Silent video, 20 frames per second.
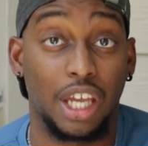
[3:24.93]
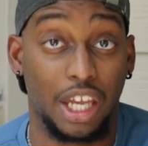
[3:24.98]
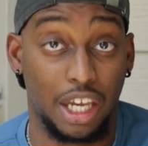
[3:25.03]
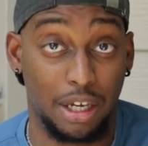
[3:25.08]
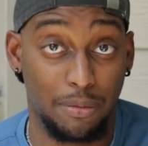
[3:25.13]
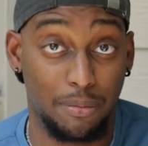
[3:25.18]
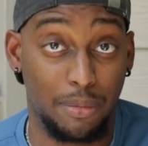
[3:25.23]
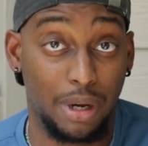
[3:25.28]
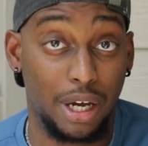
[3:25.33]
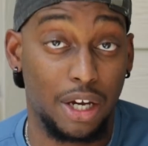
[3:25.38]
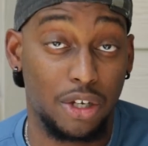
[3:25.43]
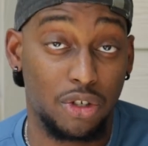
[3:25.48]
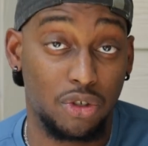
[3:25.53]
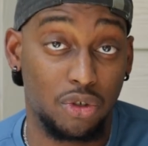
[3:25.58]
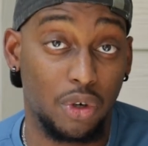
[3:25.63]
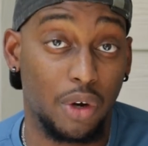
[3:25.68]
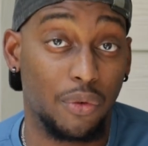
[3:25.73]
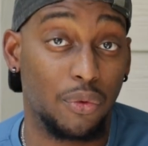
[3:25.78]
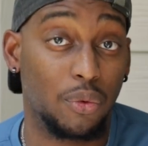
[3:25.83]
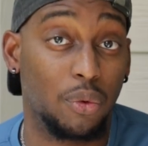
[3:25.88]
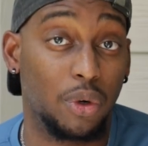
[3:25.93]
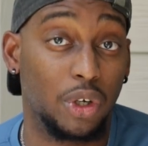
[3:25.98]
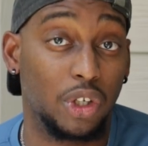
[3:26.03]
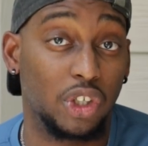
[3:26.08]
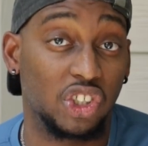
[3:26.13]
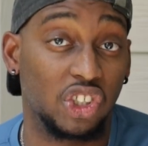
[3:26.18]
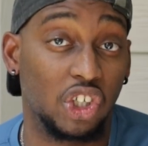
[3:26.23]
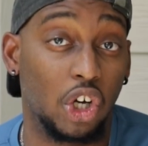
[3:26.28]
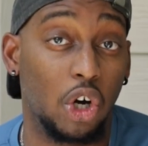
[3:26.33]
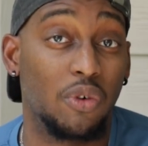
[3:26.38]
And mind you, everyone
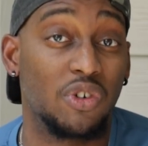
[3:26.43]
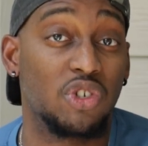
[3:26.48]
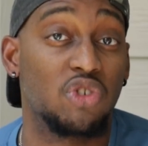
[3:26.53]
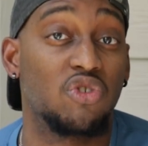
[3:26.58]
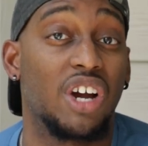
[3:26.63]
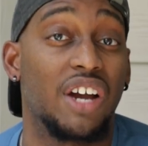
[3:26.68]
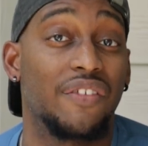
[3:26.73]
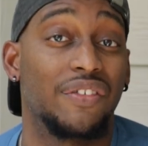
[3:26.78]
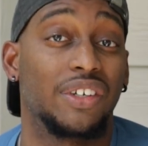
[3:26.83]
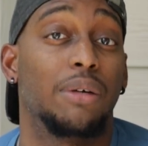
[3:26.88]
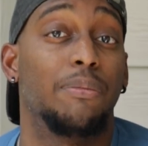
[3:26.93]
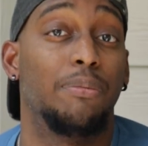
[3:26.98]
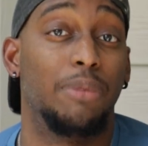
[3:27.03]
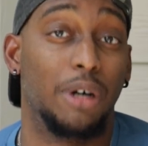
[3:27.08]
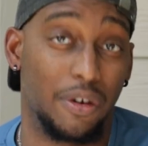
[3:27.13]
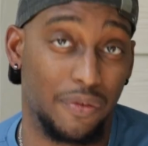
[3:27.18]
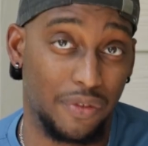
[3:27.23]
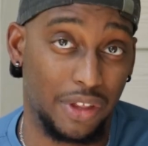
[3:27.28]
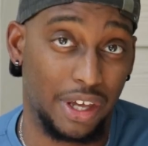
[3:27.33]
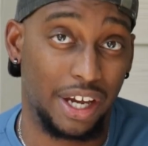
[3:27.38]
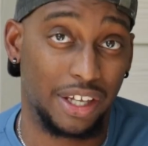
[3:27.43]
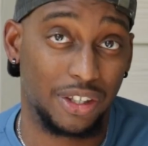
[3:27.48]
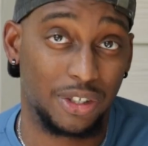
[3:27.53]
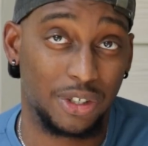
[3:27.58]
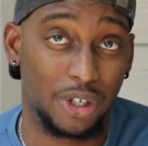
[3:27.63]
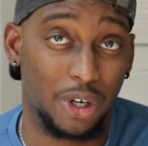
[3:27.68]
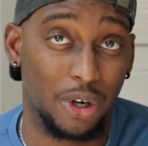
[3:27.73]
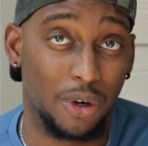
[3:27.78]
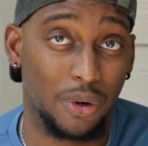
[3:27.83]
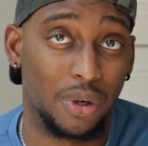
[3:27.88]
is always driving above that.
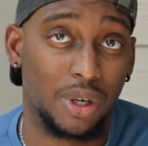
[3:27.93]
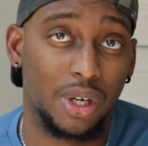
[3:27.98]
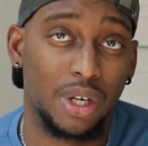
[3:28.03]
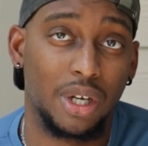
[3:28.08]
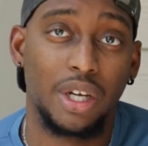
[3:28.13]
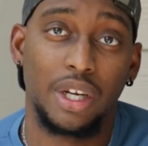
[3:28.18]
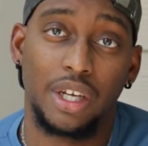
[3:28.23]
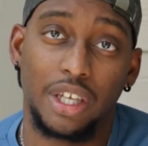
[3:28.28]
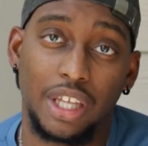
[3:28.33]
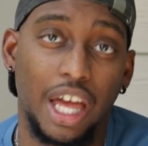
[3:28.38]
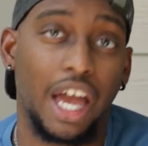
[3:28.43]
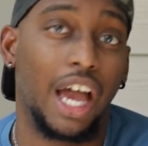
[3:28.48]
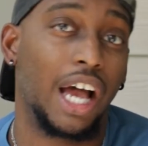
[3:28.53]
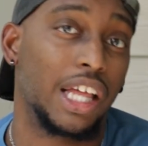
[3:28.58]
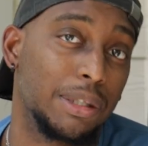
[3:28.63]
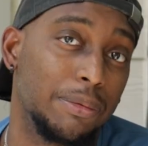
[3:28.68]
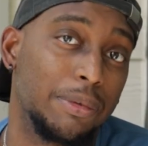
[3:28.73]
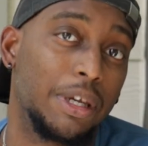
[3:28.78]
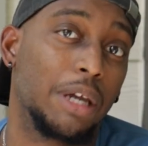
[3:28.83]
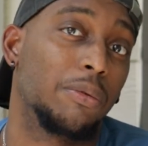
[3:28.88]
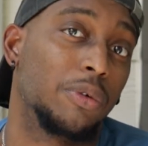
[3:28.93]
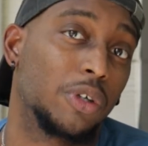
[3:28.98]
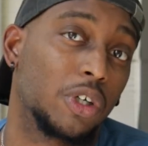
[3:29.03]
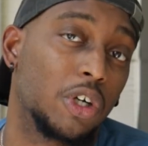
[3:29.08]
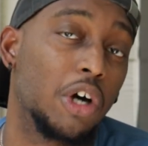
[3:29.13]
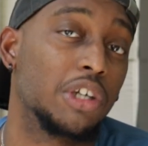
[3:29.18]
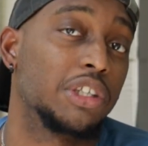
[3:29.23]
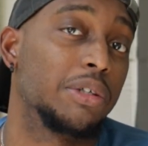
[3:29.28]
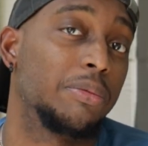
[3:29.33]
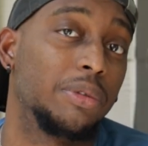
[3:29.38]
So I have to be able to
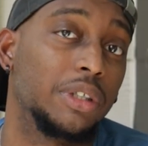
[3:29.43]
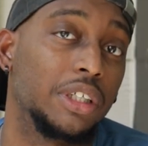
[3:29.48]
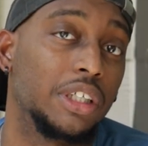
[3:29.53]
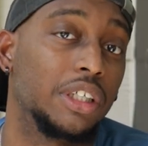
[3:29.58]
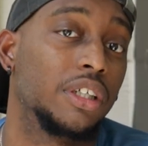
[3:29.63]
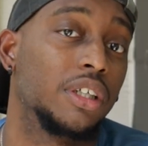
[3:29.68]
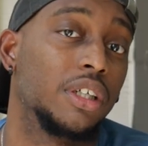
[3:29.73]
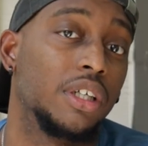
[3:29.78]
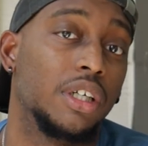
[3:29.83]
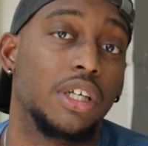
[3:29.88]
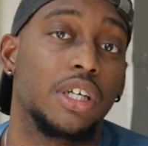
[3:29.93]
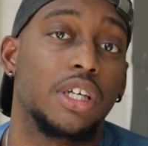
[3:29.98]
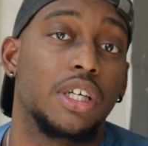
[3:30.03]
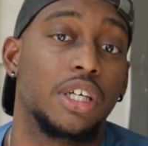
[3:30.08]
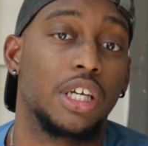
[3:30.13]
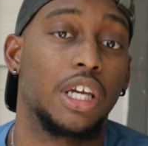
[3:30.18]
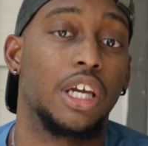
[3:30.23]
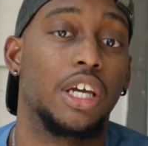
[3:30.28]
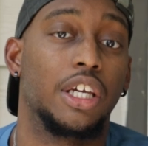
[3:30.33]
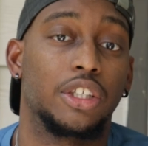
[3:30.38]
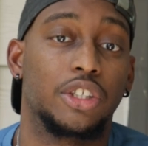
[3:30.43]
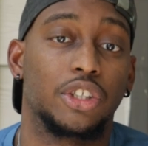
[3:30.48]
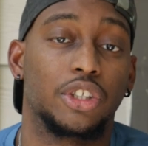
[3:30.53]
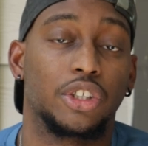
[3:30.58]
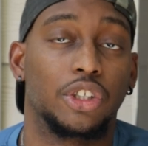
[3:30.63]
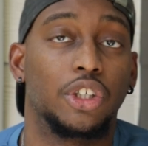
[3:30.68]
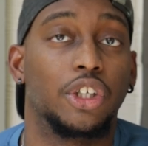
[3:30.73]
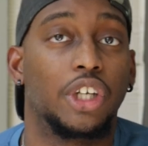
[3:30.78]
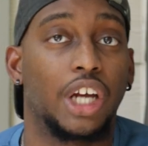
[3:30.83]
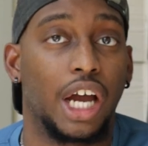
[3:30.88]
comfortably hit
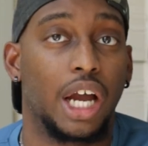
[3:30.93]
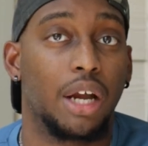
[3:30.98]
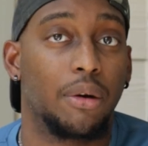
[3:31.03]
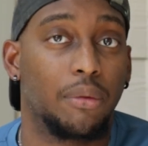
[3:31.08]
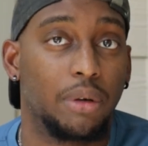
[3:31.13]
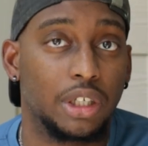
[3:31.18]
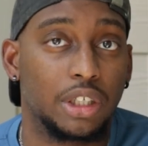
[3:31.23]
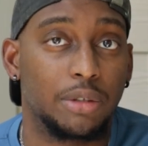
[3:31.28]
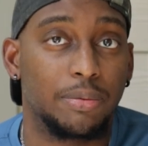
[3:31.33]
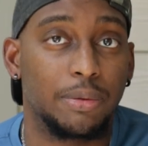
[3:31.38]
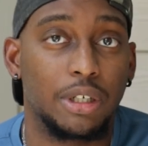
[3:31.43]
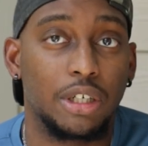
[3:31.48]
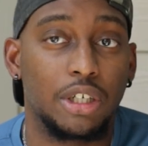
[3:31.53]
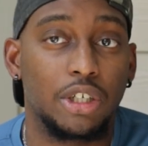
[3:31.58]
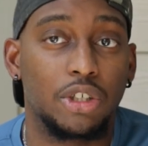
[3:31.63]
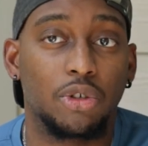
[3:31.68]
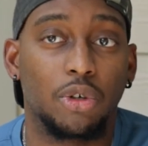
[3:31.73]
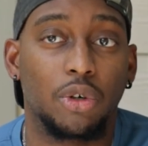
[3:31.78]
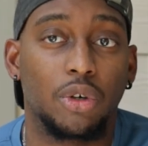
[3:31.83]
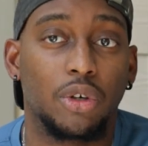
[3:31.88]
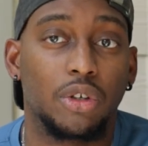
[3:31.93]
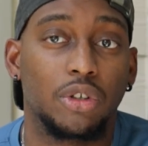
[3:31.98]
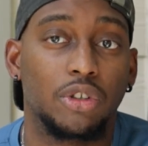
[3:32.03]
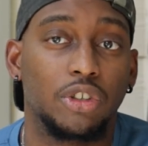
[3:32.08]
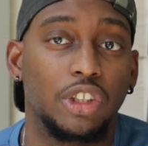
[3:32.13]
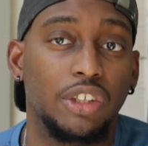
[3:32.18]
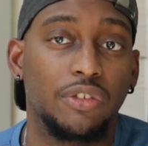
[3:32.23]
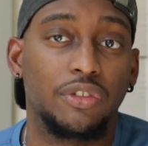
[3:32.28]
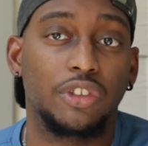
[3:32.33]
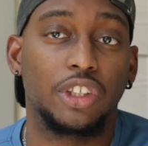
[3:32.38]
good highway speeds, or
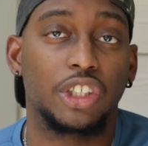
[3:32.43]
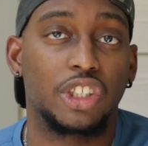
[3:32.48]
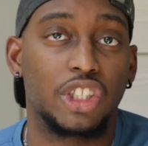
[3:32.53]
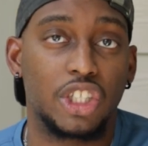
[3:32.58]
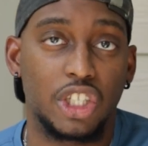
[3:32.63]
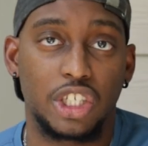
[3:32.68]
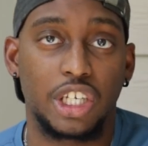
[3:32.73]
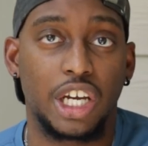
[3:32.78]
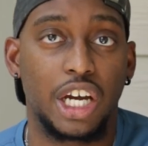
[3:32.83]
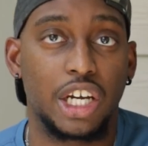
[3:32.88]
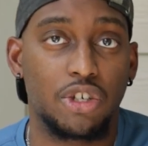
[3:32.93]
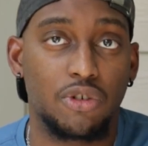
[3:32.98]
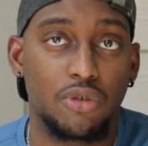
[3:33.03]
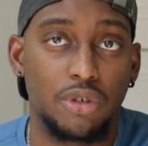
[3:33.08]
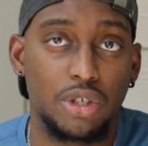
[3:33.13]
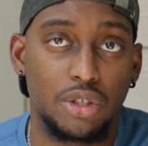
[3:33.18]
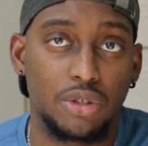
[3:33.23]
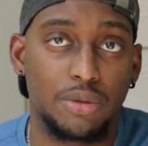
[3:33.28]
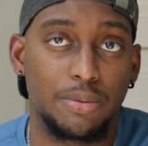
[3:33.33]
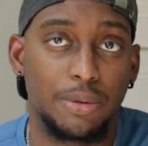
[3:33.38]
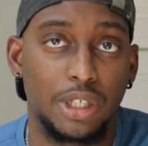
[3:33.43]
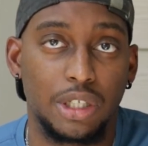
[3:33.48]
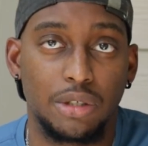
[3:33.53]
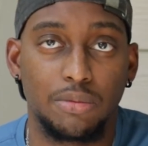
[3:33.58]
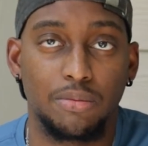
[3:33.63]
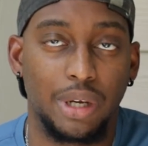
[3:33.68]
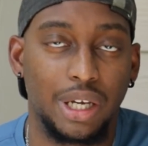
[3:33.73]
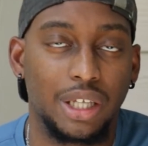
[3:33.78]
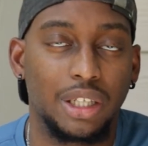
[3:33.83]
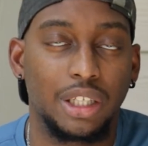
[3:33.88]
even just side street speeds.
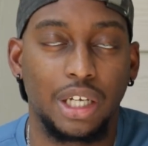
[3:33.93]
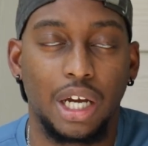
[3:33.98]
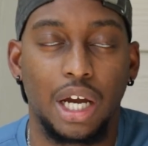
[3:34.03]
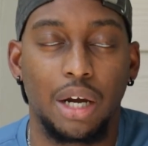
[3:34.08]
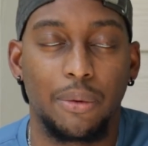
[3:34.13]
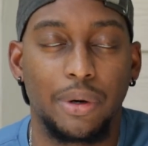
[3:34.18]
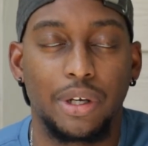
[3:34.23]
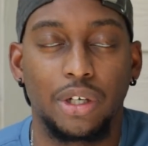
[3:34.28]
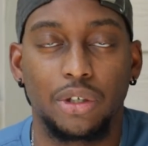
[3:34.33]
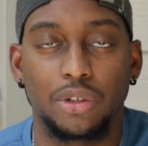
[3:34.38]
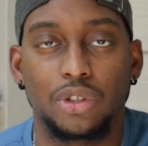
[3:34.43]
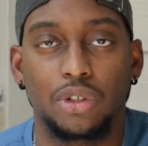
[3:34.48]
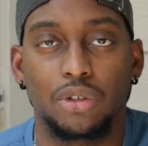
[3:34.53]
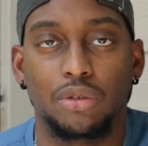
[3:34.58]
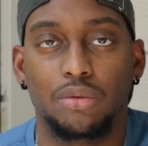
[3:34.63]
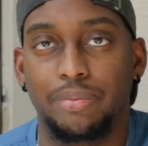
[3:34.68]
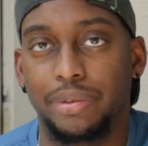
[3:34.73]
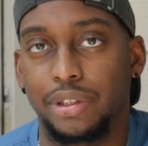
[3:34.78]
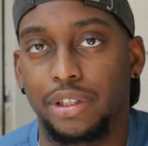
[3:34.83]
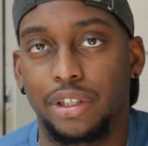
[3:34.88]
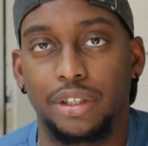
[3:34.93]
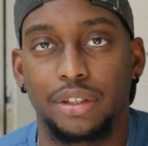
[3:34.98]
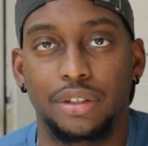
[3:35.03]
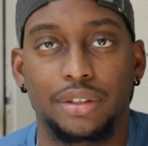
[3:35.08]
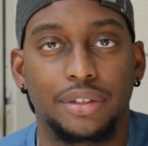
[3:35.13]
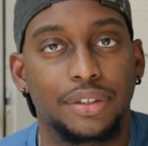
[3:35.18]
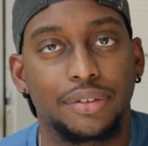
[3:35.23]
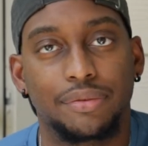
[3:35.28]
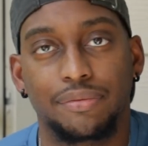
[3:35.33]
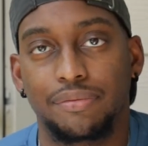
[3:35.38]
Mainly highway though too,
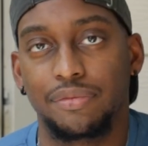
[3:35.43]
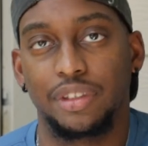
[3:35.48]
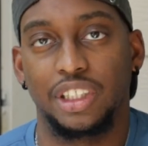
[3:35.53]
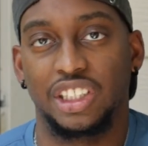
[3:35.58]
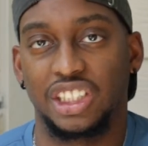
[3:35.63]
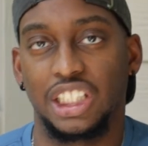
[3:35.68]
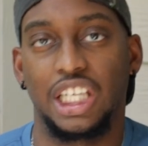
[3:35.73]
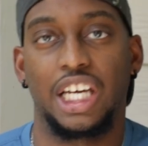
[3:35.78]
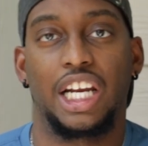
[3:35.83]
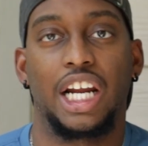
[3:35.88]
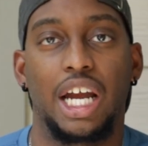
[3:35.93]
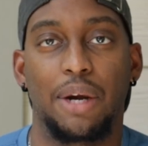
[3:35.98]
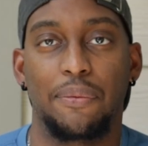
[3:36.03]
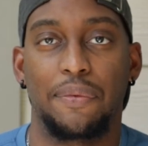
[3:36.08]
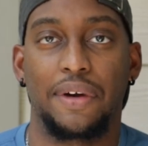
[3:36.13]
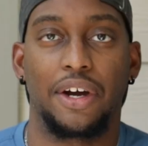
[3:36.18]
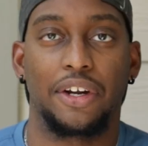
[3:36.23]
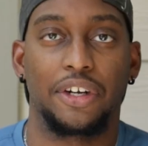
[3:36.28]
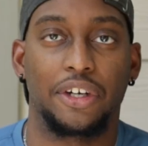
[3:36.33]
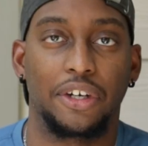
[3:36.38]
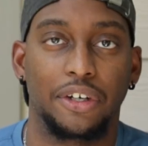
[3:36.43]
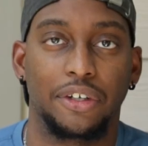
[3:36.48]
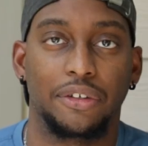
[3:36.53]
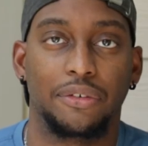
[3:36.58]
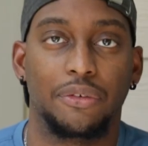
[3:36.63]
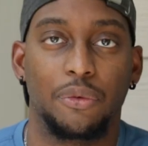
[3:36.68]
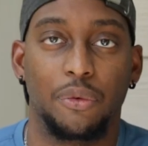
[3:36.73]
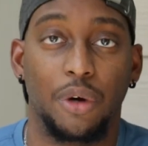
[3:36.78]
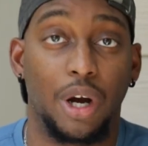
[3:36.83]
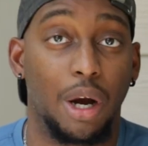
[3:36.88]
because there's a lot of highway out here
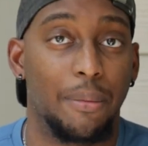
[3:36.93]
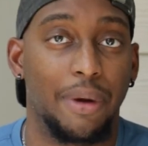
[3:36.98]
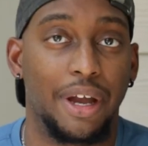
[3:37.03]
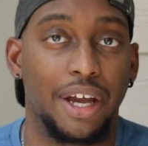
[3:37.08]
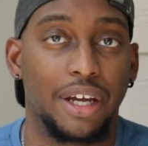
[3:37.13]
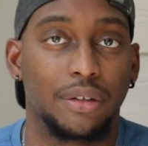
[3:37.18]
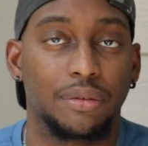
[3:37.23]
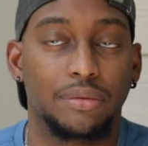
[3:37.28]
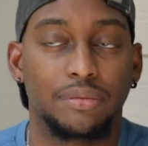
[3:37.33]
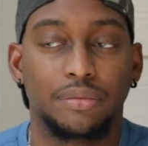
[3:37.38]
where I'm at.